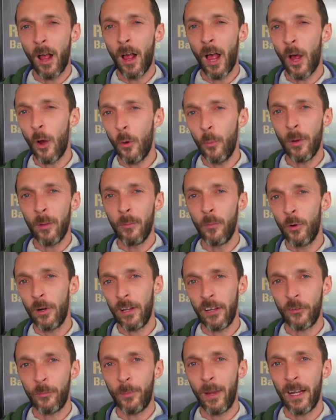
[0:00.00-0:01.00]
little bit more
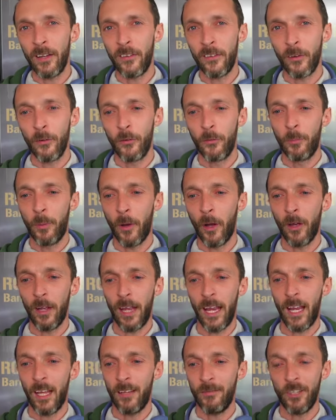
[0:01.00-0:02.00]
expensive, but
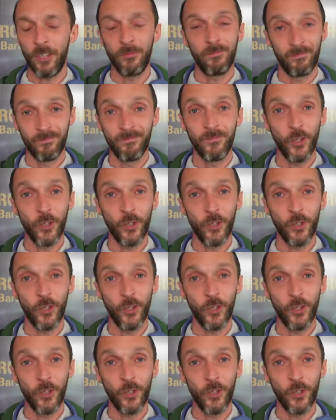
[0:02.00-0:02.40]
you